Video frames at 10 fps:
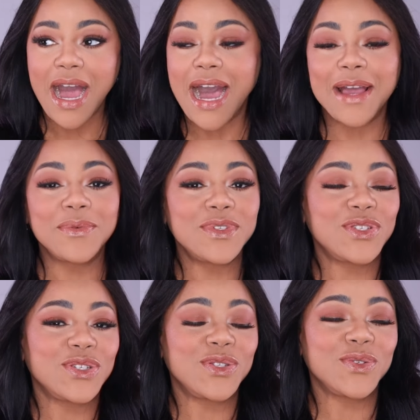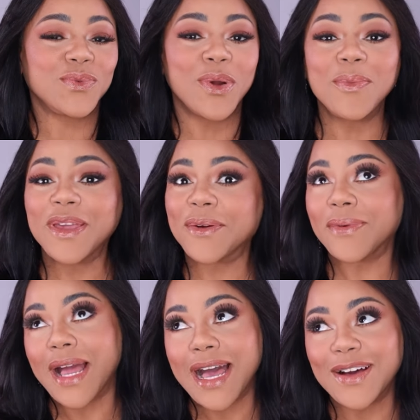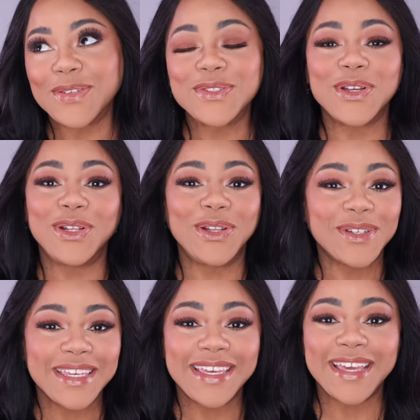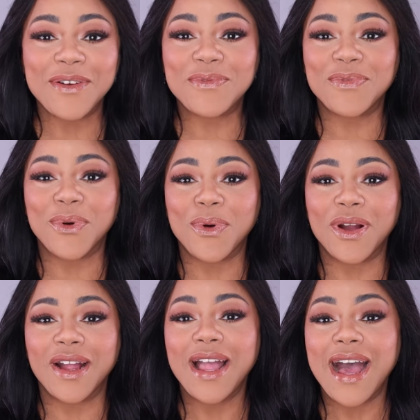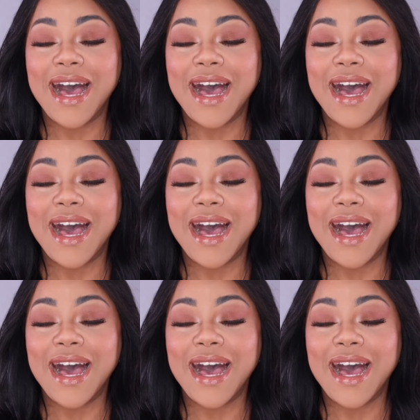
I was just roaming around looking for